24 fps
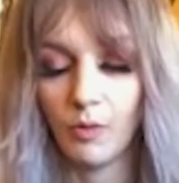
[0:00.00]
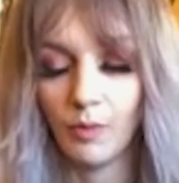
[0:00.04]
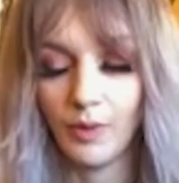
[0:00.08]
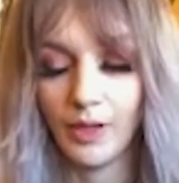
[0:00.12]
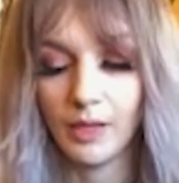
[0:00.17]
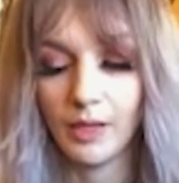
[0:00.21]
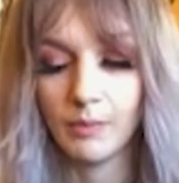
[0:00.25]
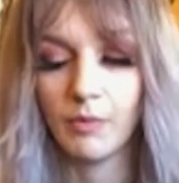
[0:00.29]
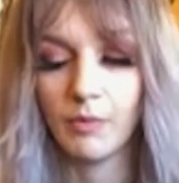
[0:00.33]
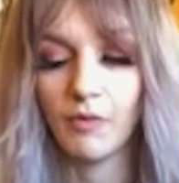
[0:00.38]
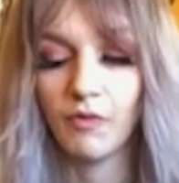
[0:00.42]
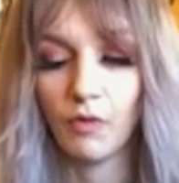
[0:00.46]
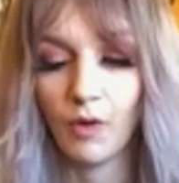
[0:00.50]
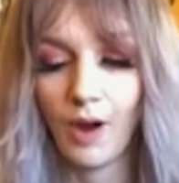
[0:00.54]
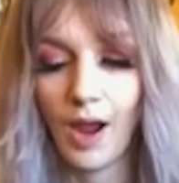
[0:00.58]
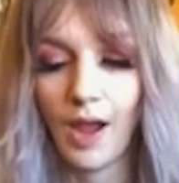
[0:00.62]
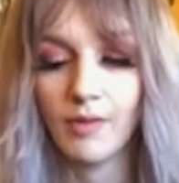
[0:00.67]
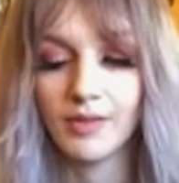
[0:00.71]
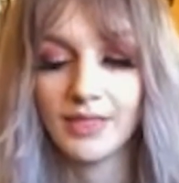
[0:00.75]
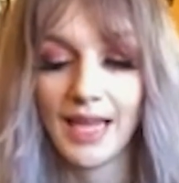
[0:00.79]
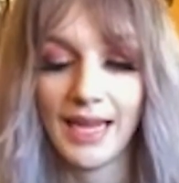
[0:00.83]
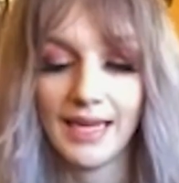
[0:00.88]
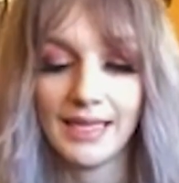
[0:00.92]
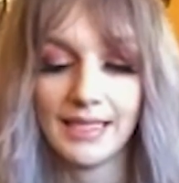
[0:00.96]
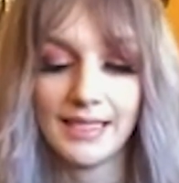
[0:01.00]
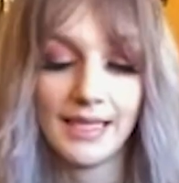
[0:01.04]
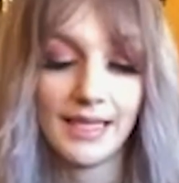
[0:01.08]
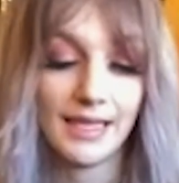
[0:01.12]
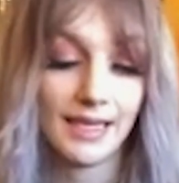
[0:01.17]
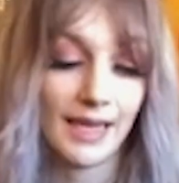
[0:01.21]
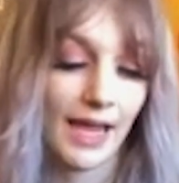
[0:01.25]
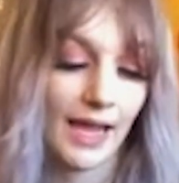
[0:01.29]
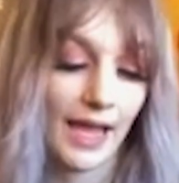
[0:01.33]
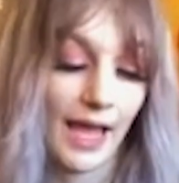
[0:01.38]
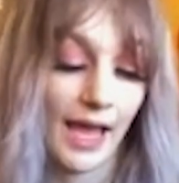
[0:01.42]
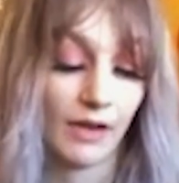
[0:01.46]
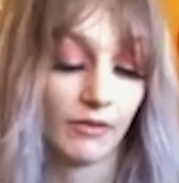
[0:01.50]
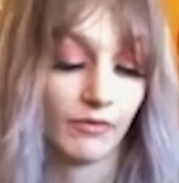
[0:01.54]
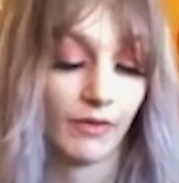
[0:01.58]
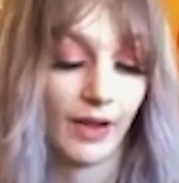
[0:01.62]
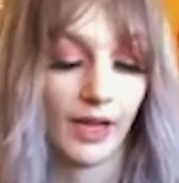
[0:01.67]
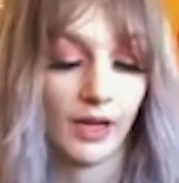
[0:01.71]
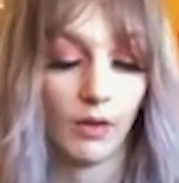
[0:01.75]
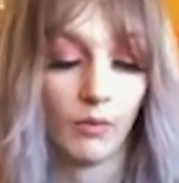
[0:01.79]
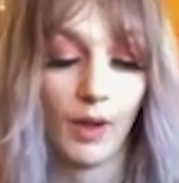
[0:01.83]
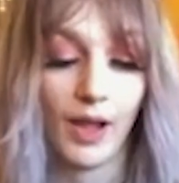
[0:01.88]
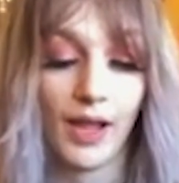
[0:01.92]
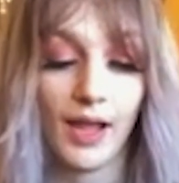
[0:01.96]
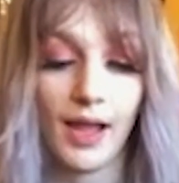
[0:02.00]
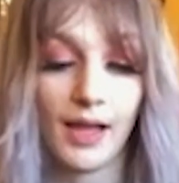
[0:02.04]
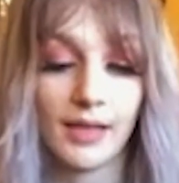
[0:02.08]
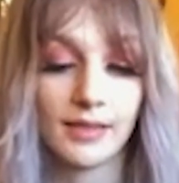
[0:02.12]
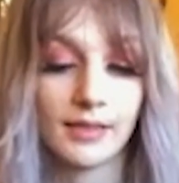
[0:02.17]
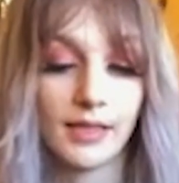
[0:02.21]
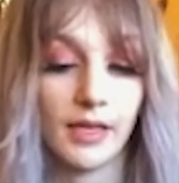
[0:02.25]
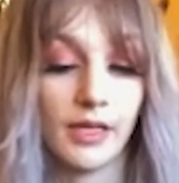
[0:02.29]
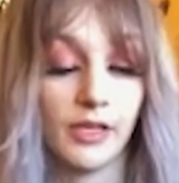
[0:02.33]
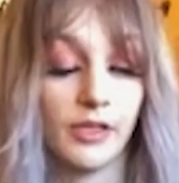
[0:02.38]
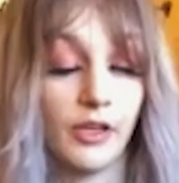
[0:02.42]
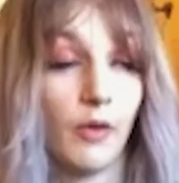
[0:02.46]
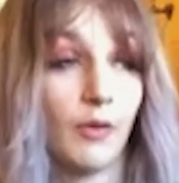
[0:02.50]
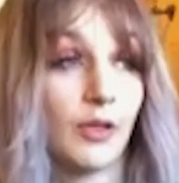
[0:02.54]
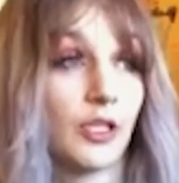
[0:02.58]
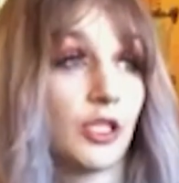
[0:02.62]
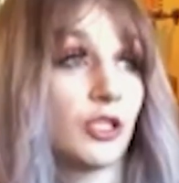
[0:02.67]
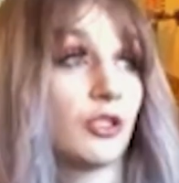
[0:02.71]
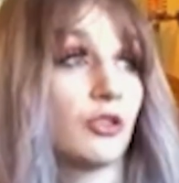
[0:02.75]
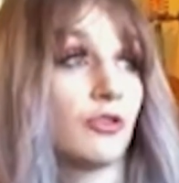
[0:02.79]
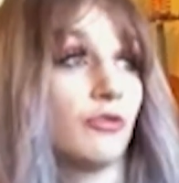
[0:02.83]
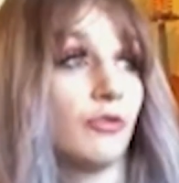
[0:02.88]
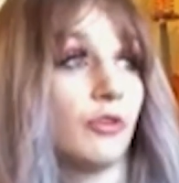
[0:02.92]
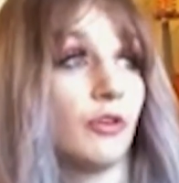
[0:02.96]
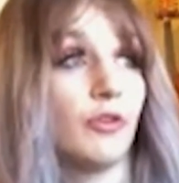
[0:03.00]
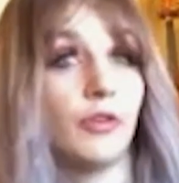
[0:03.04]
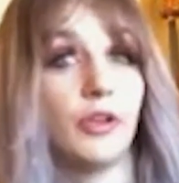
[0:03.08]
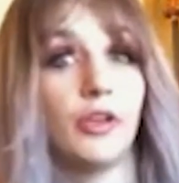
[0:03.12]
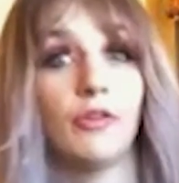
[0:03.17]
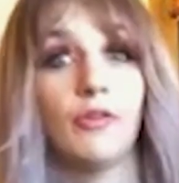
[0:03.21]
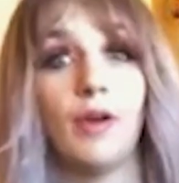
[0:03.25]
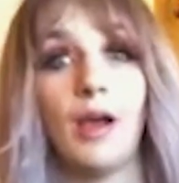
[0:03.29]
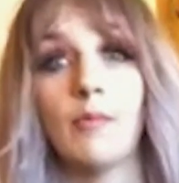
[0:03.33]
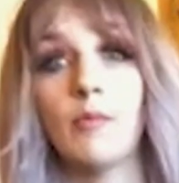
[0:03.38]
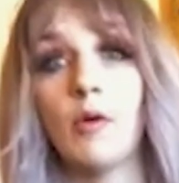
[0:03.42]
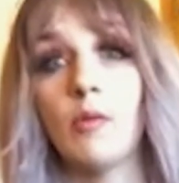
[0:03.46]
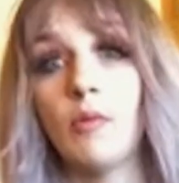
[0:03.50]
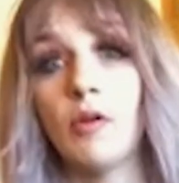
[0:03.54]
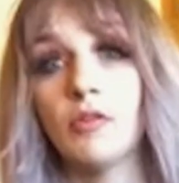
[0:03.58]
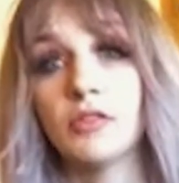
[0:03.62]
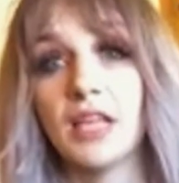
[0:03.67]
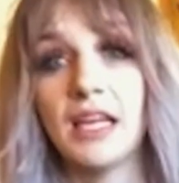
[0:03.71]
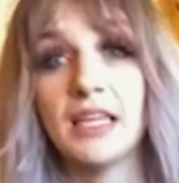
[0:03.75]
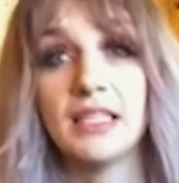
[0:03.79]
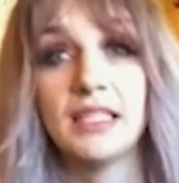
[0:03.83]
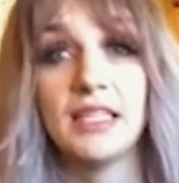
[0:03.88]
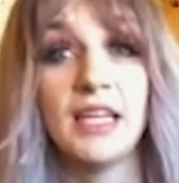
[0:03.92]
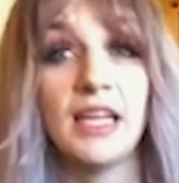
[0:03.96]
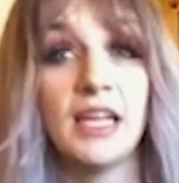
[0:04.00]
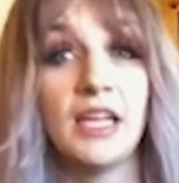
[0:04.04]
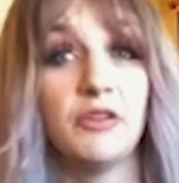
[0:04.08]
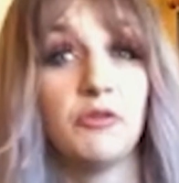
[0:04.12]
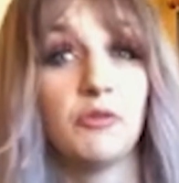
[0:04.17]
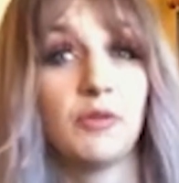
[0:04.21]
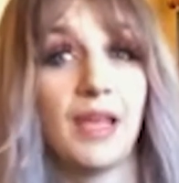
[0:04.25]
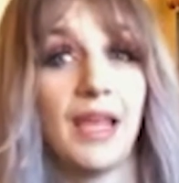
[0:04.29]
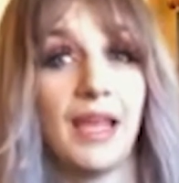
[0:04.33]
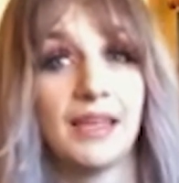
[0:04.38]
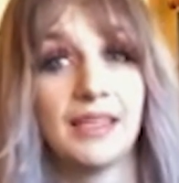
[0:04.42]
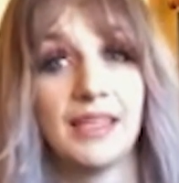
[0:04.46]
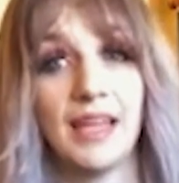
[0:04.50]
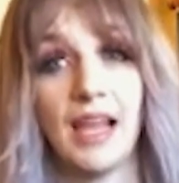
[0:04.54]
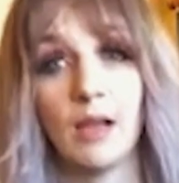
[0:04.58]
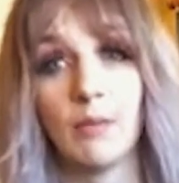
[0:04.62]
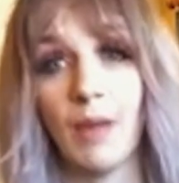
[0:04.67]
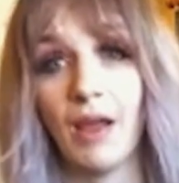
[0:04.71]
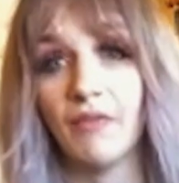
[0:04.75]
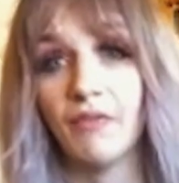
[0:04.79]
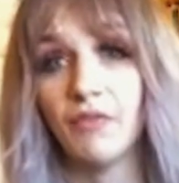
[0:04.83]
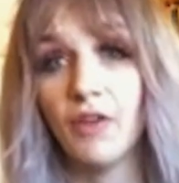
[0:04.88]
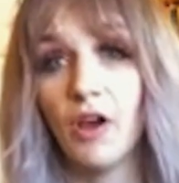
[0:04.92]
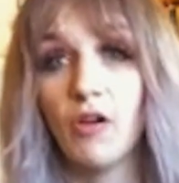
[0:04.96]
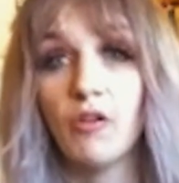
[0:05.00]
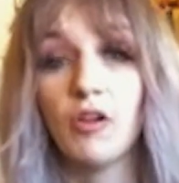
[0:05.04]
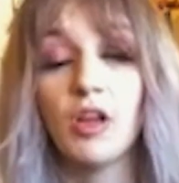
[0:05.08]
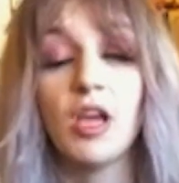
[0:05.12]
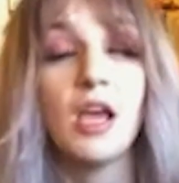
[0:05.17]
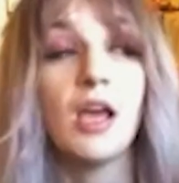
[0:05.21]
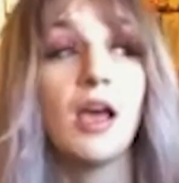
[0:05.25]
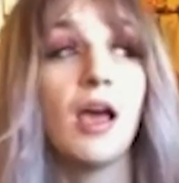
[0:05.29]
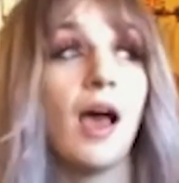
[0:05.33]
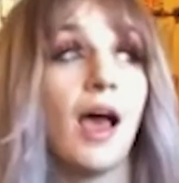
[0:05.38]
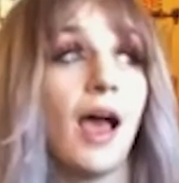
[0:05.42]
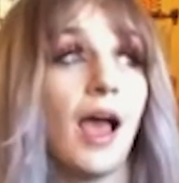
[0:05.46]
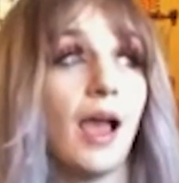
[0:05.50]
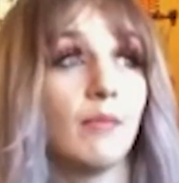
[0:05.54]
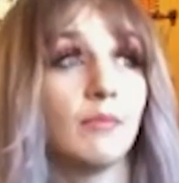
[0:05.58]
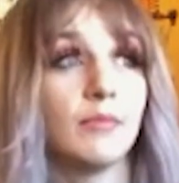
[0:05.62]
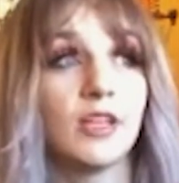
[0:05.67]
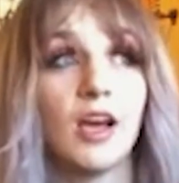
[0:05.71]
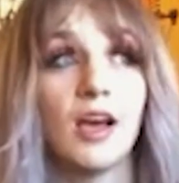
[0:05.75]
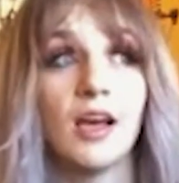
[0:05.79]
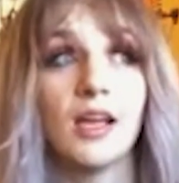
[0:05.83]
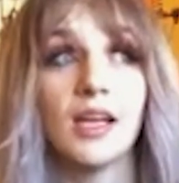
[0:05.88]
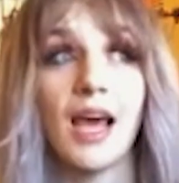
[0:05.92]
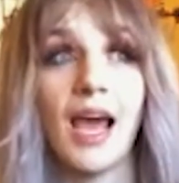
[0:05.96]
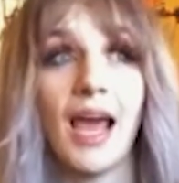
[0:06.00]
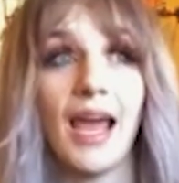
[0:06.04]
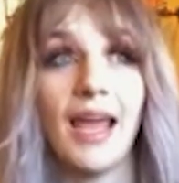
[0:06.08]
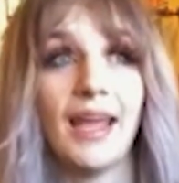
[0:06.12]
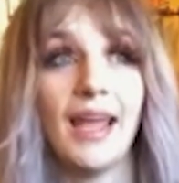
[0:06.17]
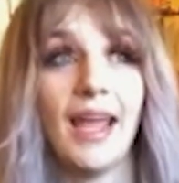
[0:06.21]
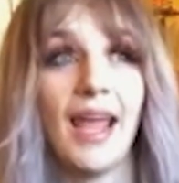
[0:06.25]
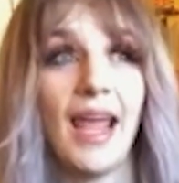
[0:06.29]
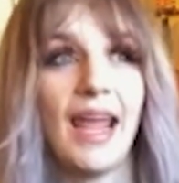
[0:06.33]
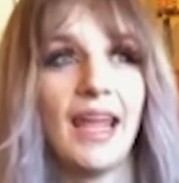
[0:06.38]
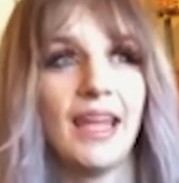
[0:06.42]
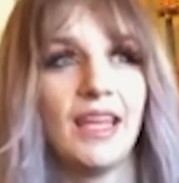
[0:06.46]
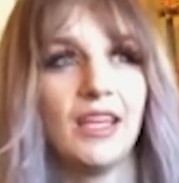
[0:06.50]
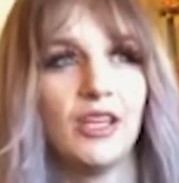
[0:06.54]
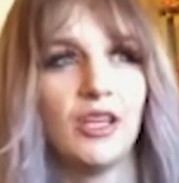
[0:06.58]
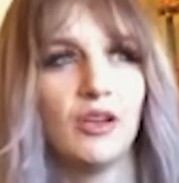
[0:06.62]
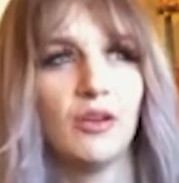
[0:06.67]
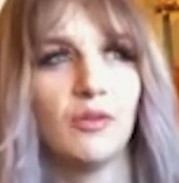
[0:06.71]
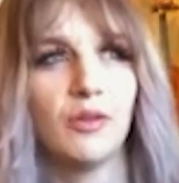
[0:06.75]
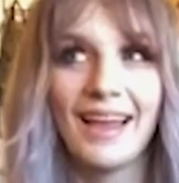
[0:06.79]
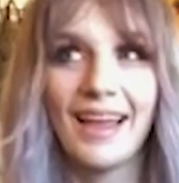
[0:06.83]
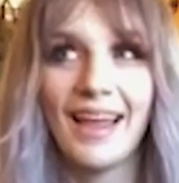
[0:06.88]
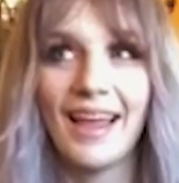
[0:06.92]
A week before I was 18, I had ran away. I said, you know what, screw you, I'm almost 18, you can't take my phone, I'm done, I hate you.